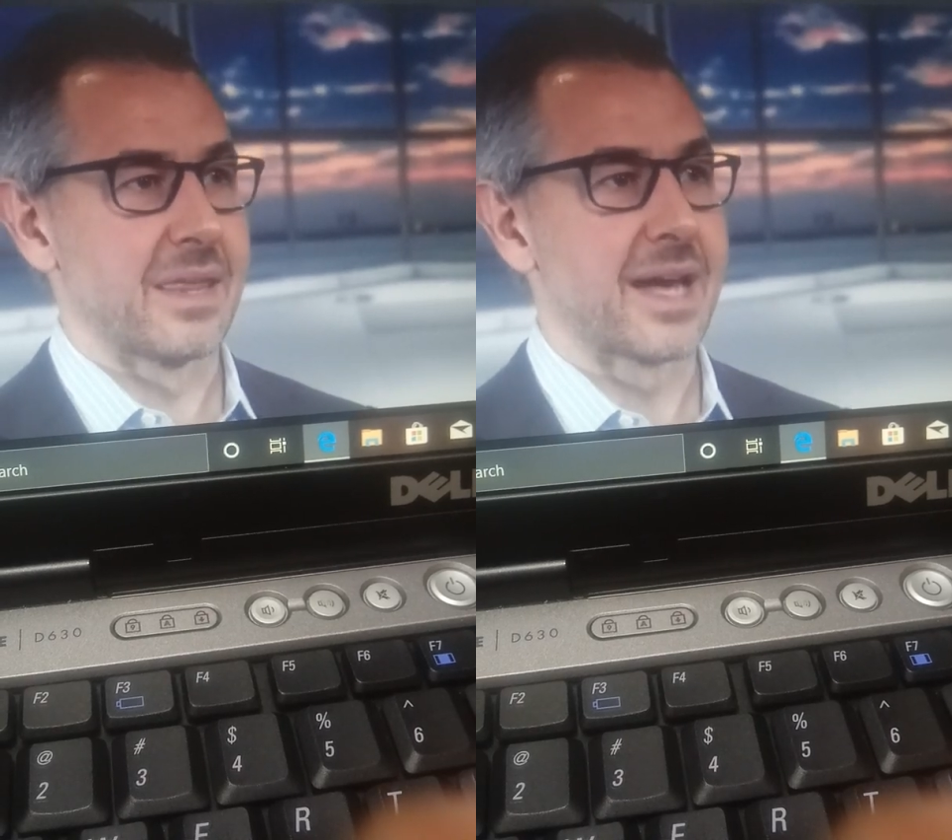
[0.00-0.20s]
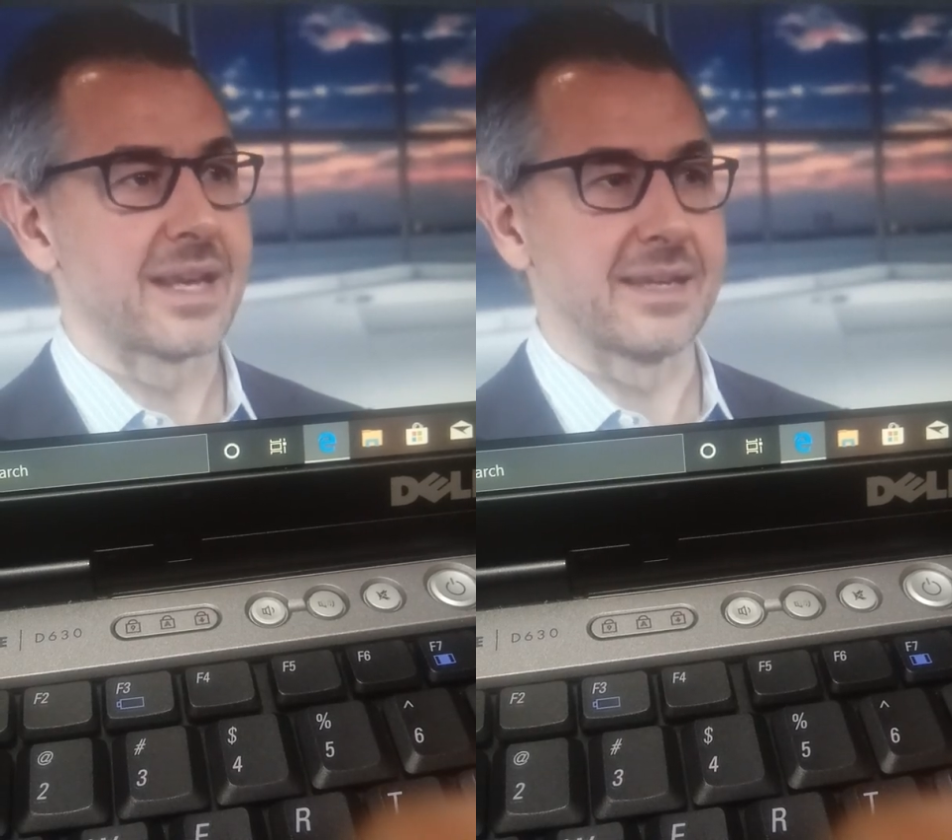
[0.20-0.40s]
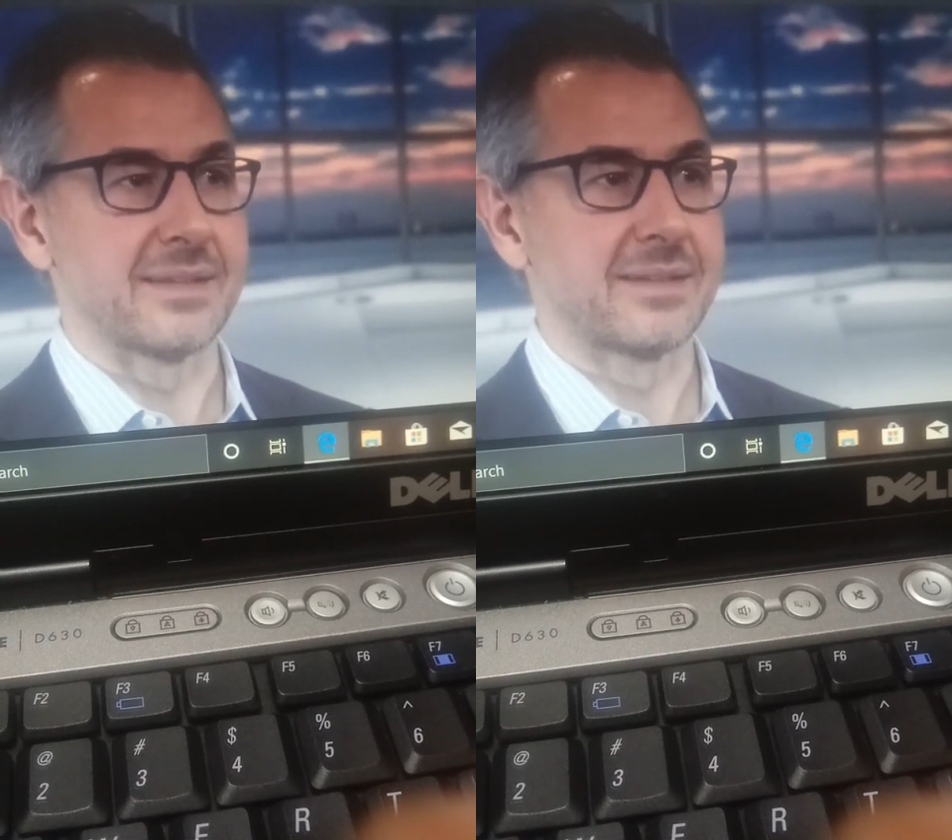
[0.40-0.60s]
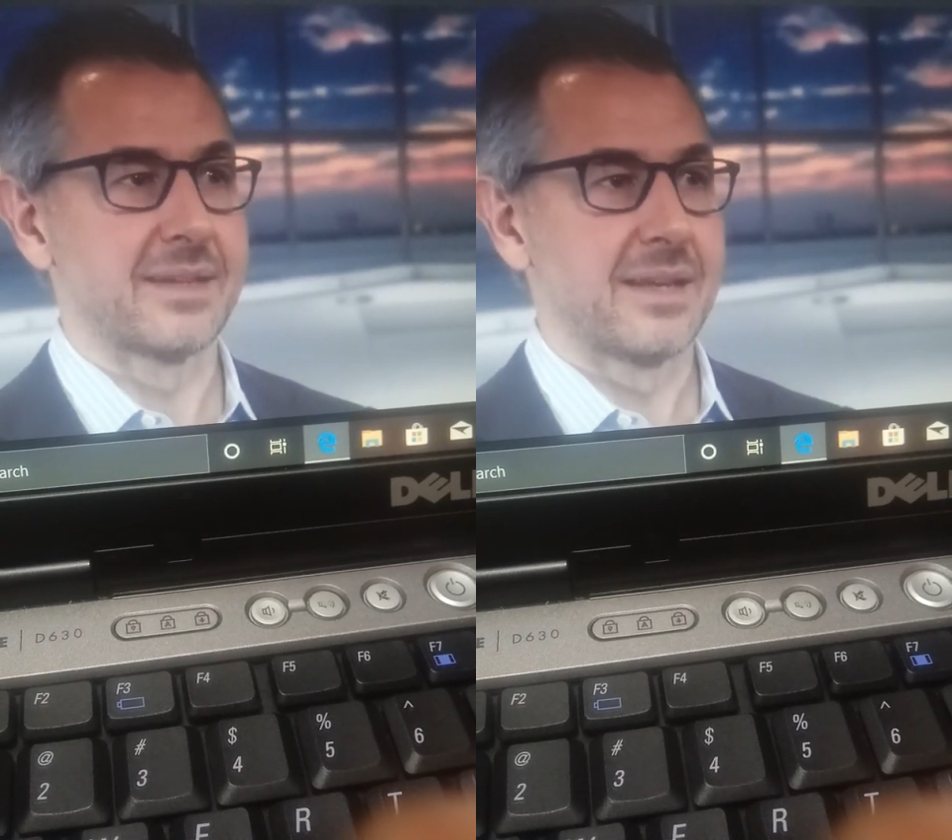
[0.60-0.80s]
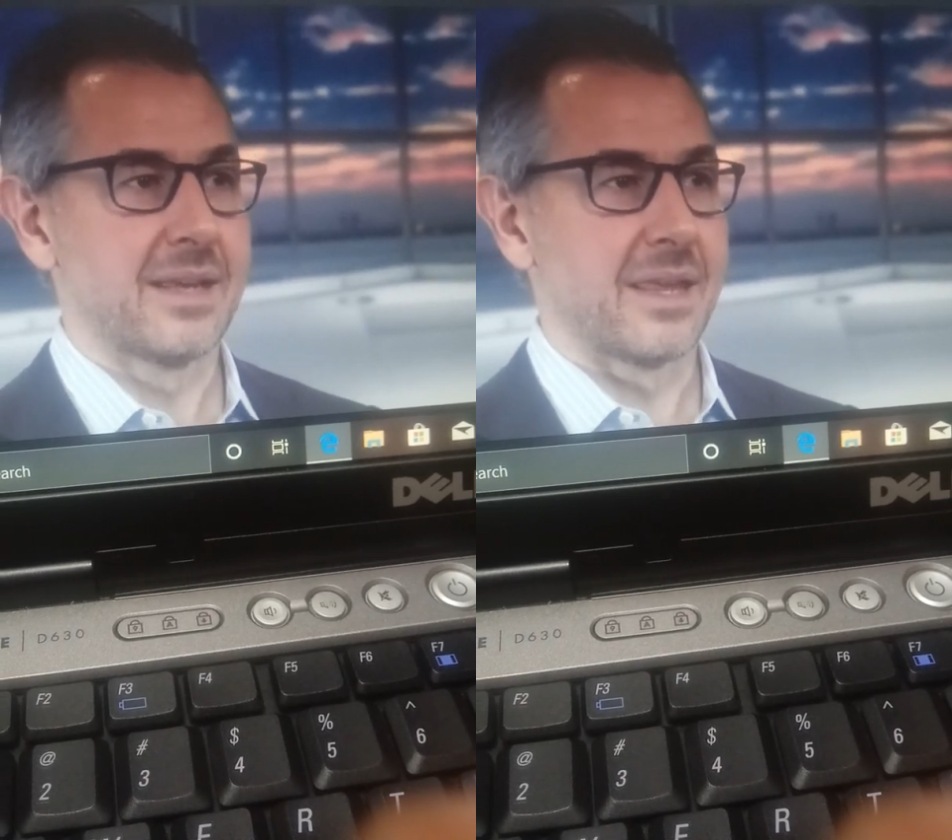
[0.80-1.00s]
That is,
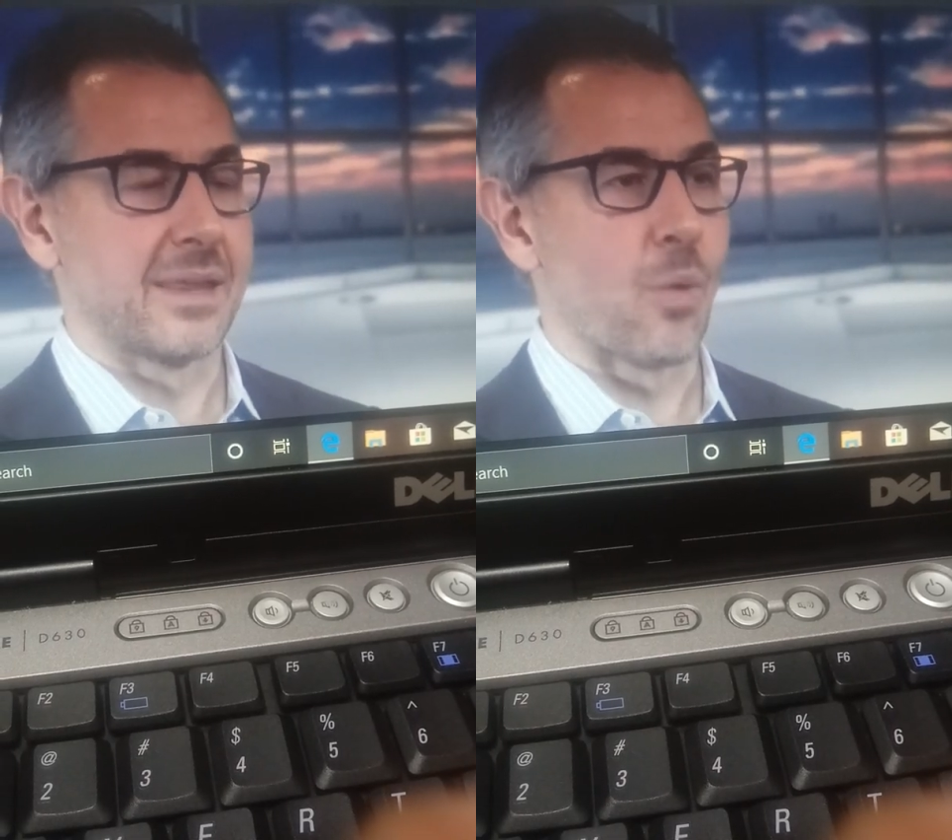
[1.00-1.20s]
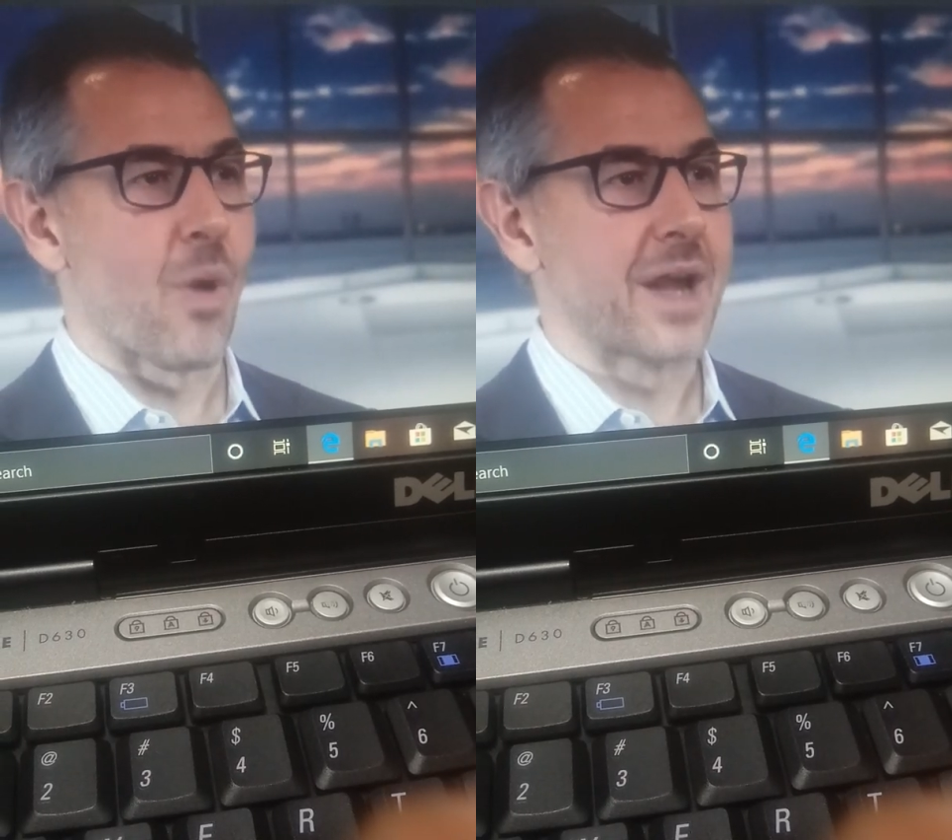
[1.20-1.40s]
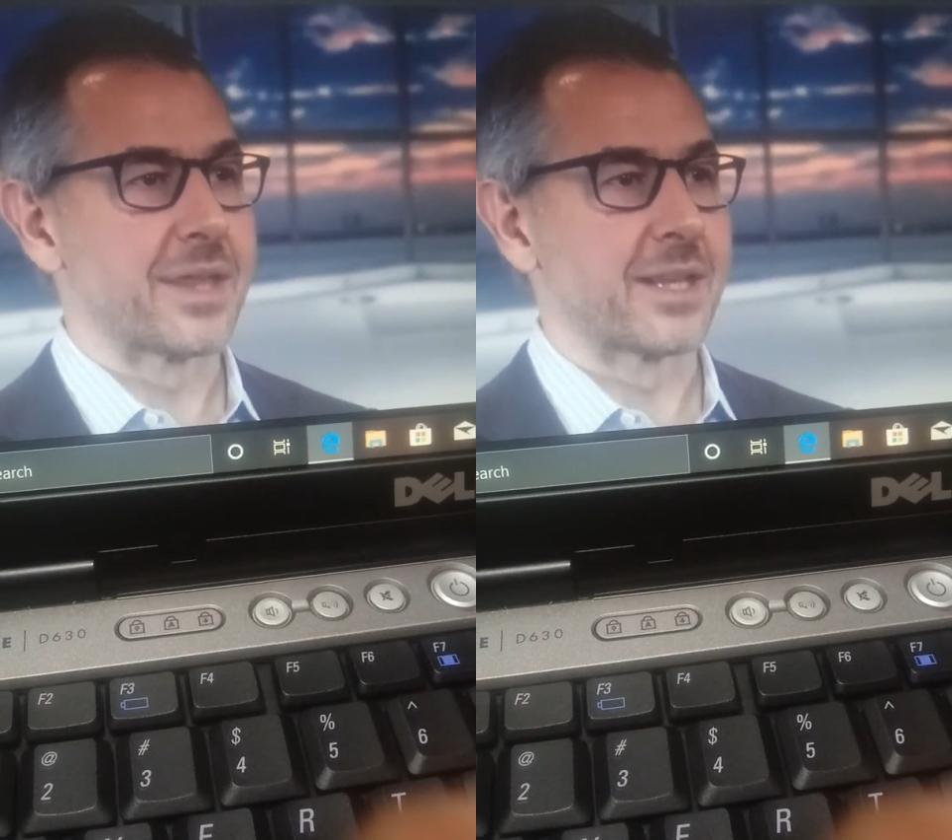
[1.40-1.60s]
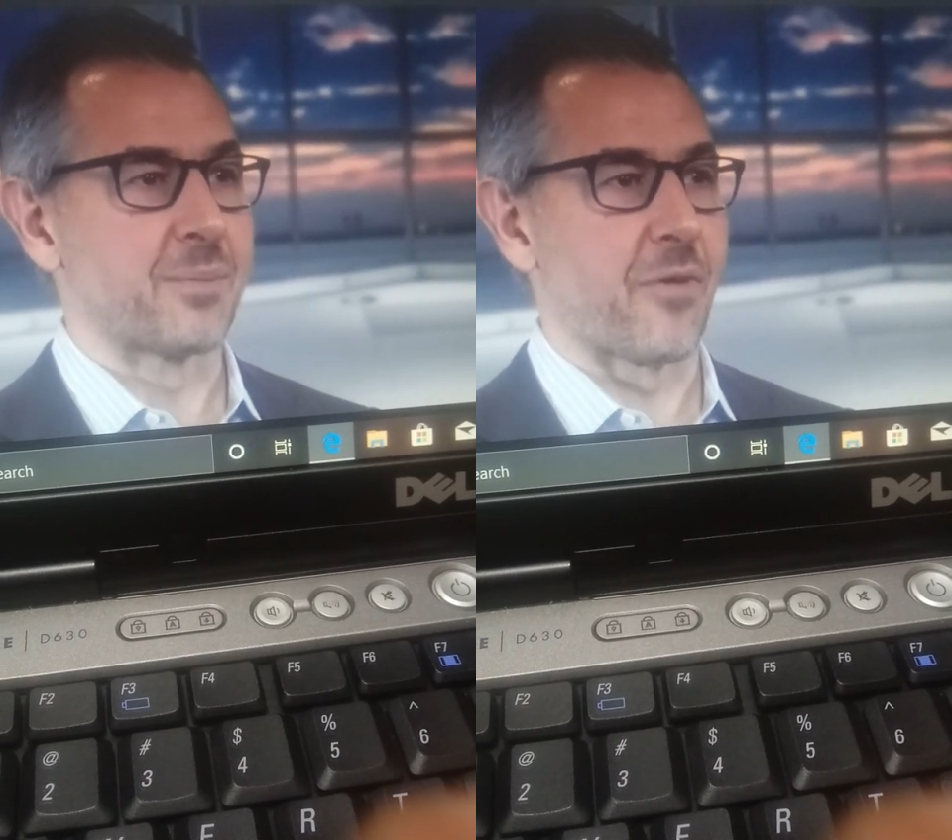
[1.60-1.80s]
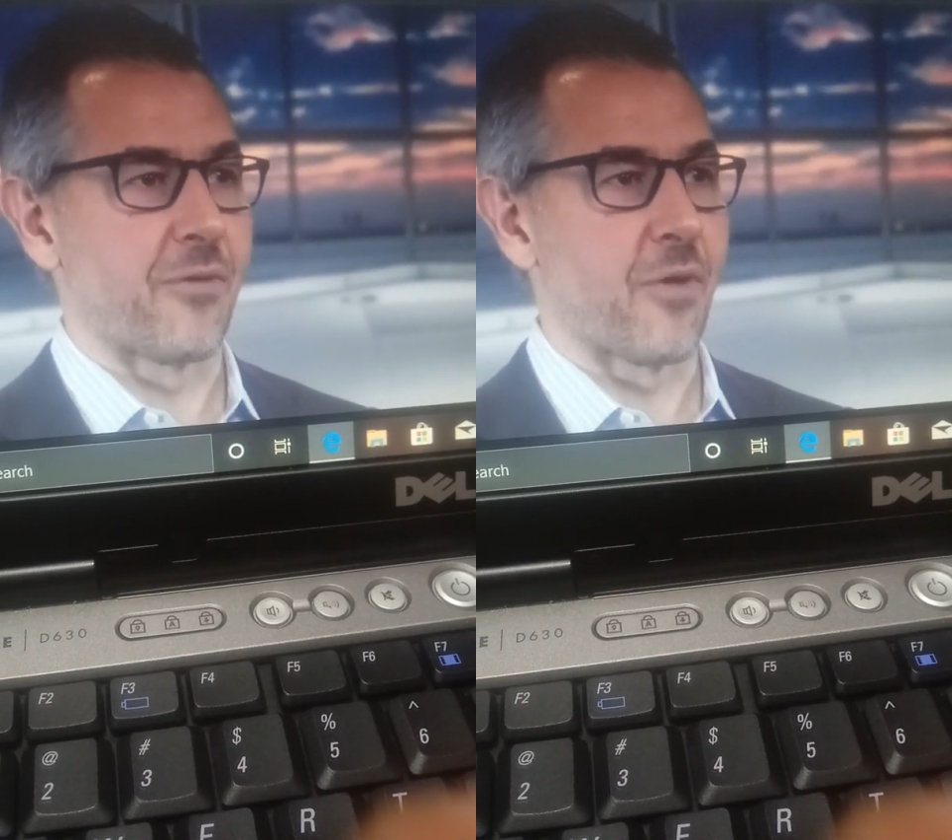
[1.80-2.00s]
the one that
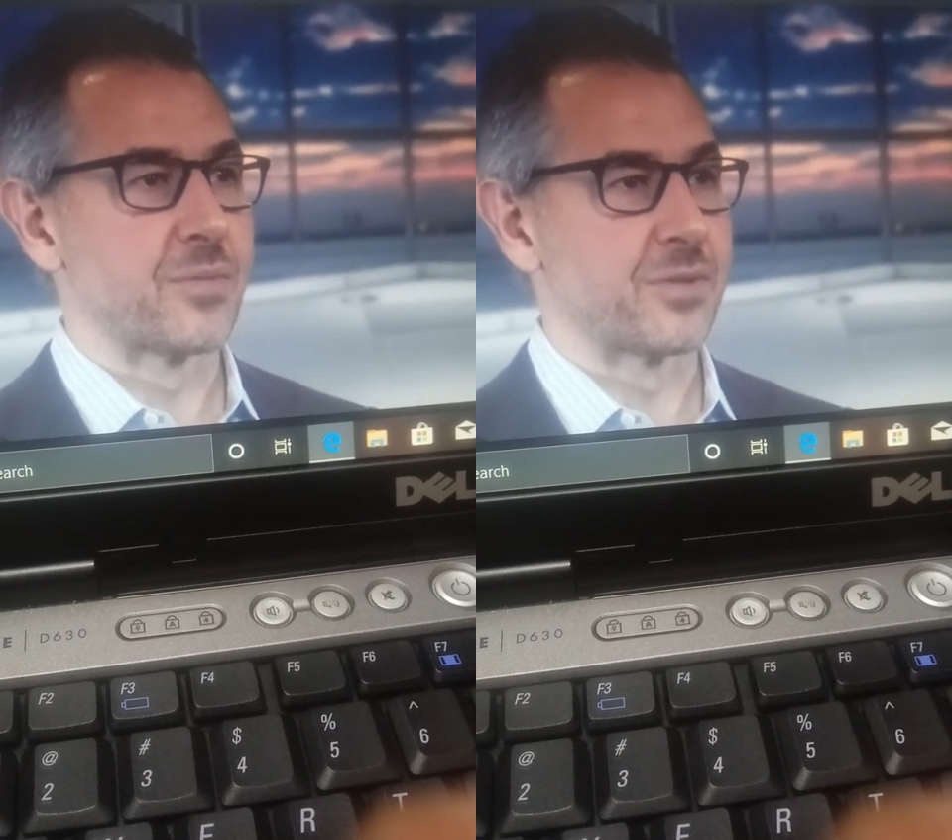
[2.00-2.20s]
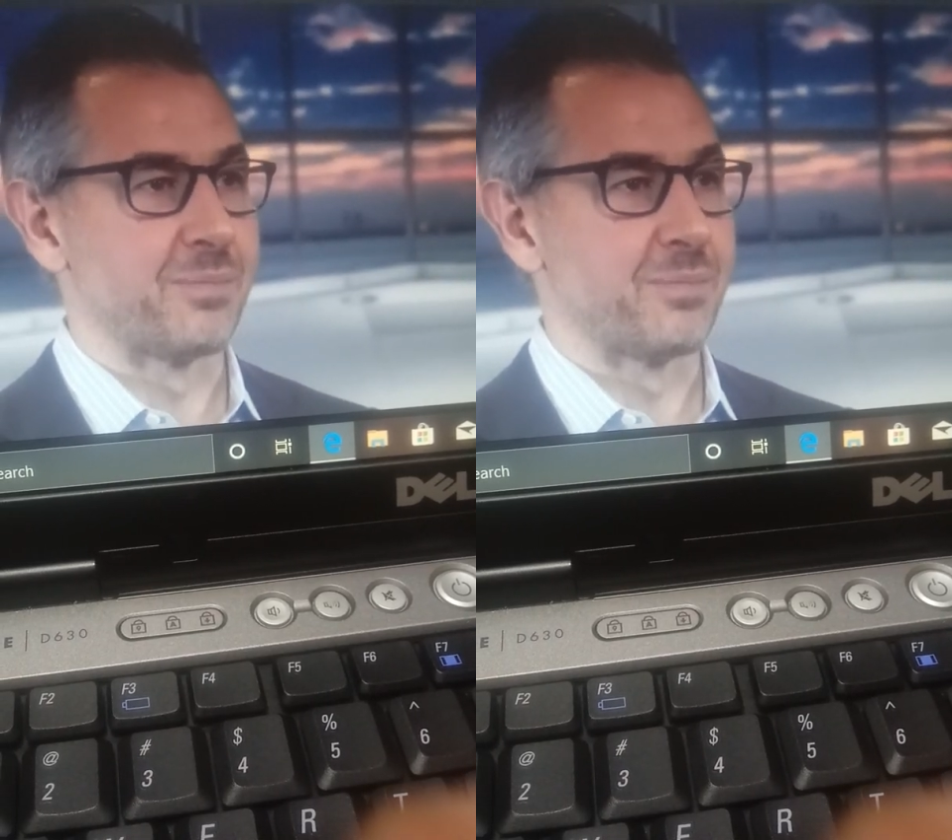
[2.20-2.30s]
performs